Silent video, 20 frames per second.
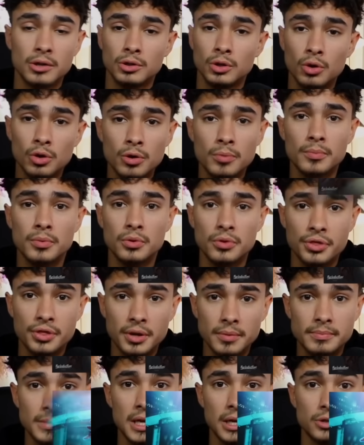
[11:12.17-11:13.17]

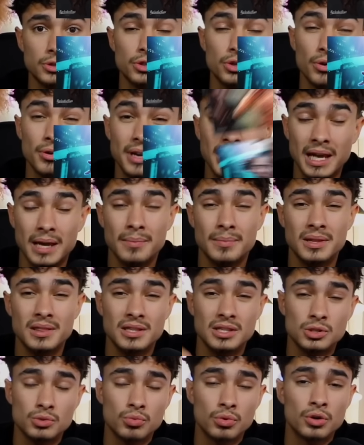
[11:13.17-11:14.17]
downloadable thumbnails, your
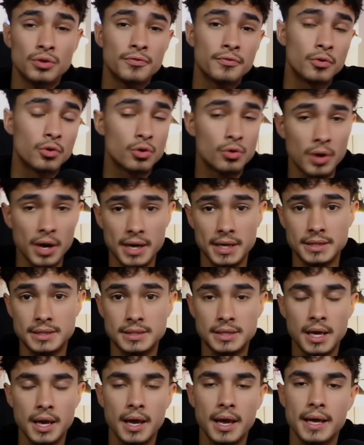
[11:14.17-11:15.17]
name in these wonderful
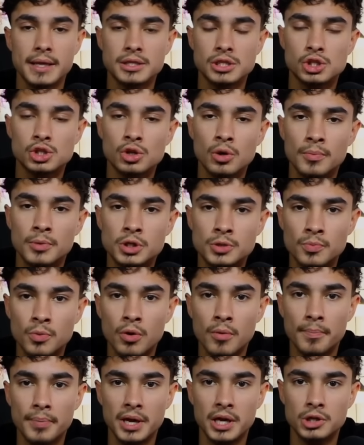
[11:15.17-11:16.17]
credits, and so
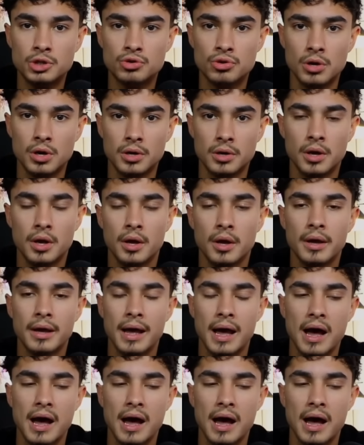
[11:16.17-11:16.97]
much more on Patreon.